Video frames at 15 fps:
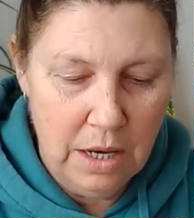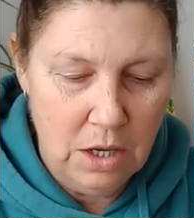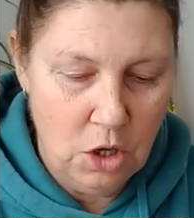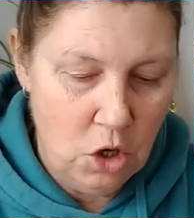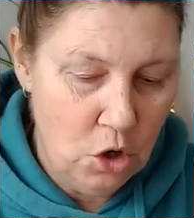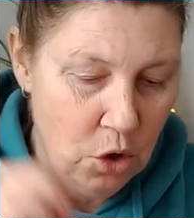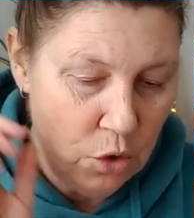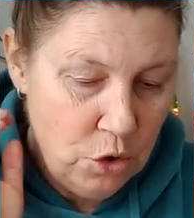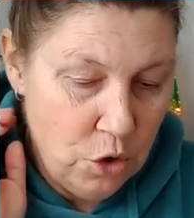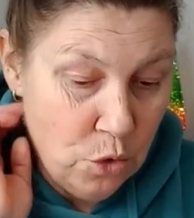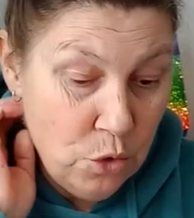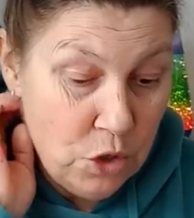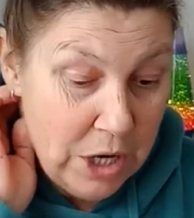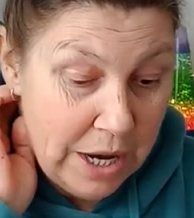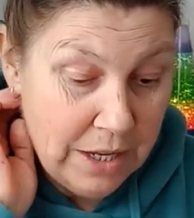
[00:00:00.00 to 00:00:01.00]
you know,
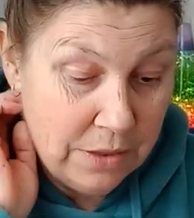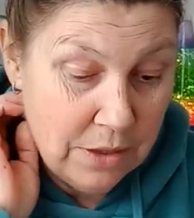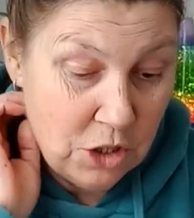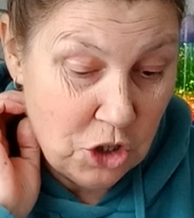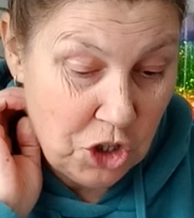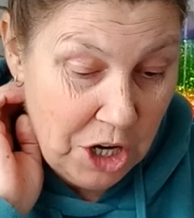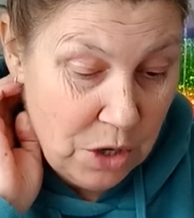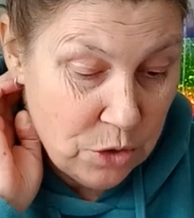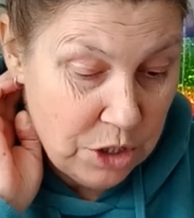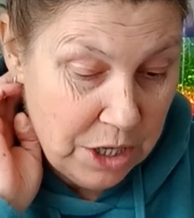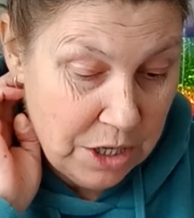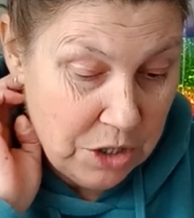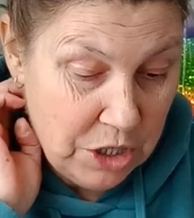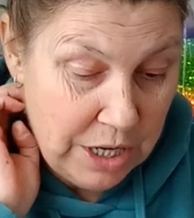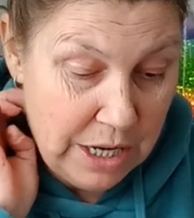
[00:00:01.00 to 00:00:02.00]
you taking the
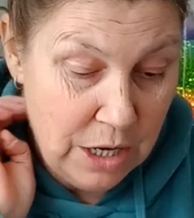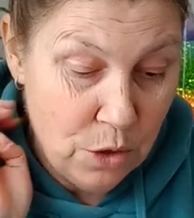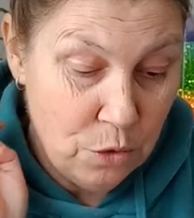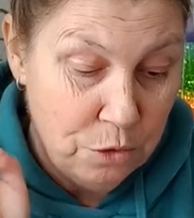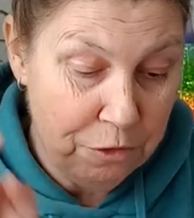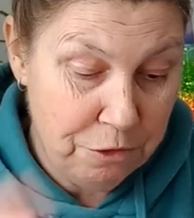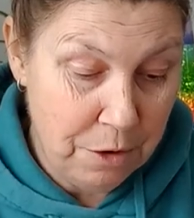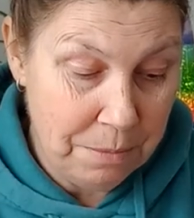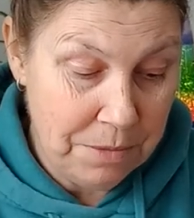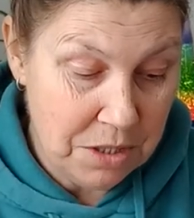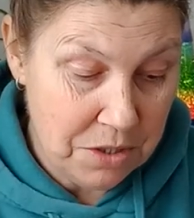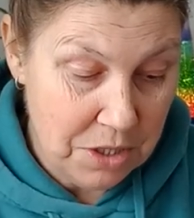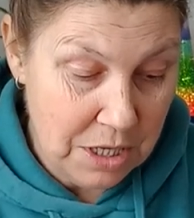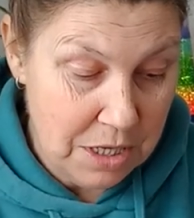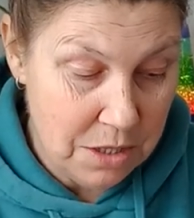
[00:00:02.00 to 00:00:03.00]
shelter to heal from
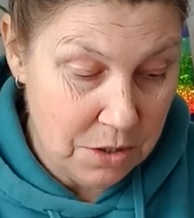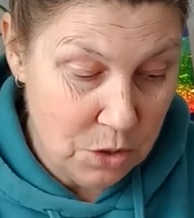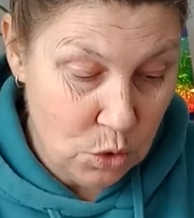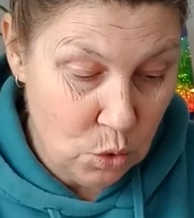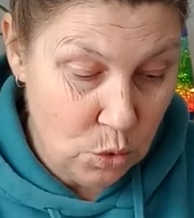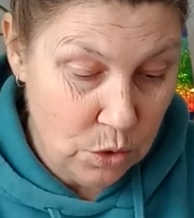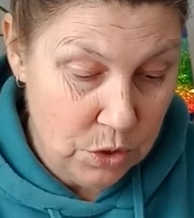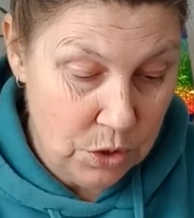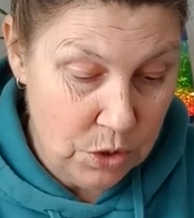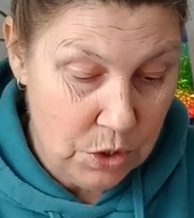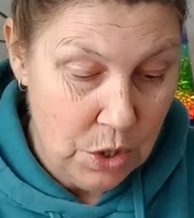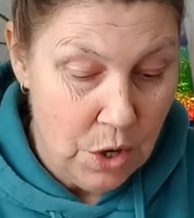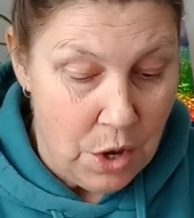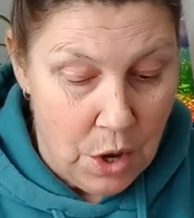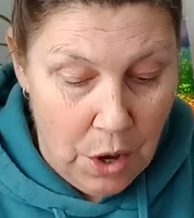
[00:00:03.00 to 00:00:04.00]
this Ten of Swords.
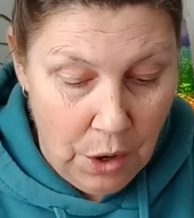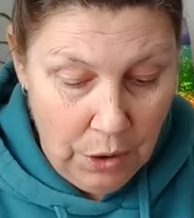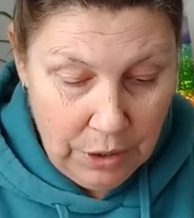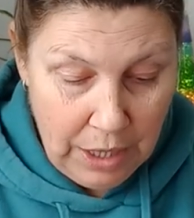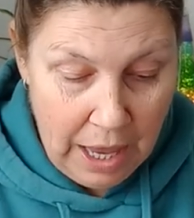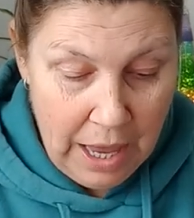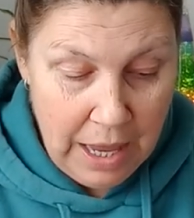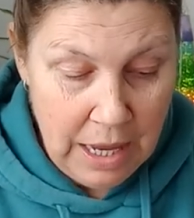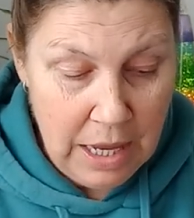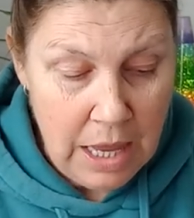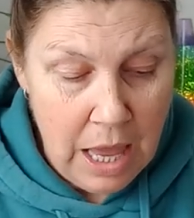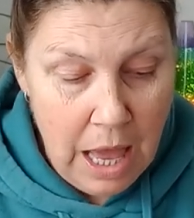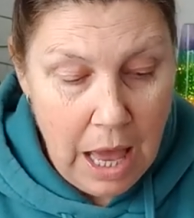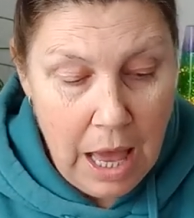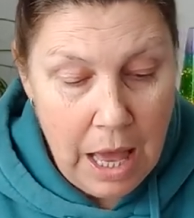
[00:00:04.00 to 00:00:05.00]
Okay,
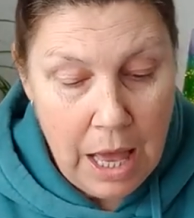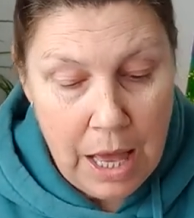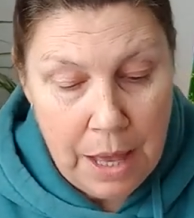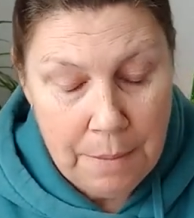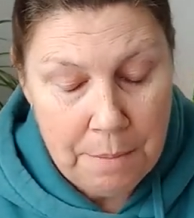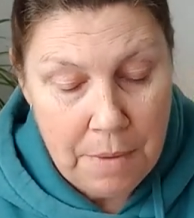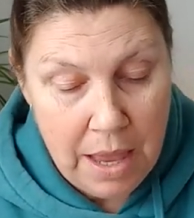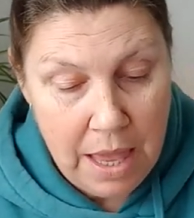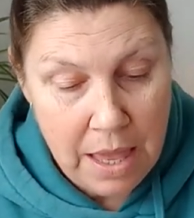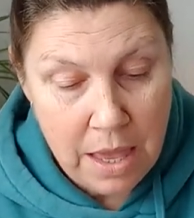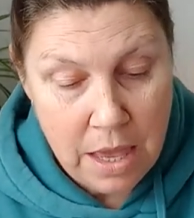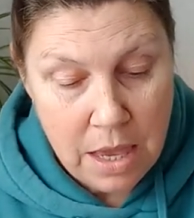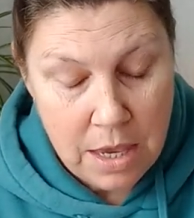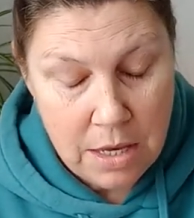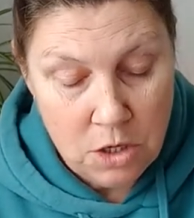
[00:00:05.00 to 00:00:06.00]

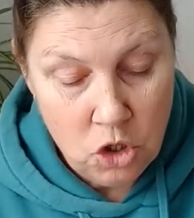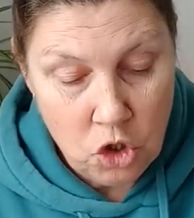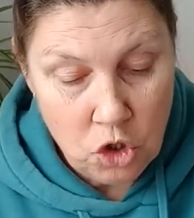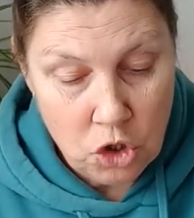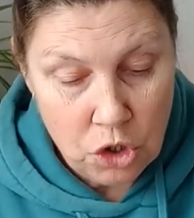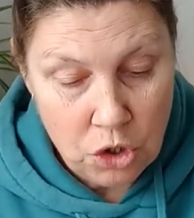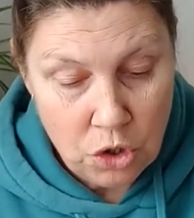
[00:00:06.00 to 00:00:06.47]
and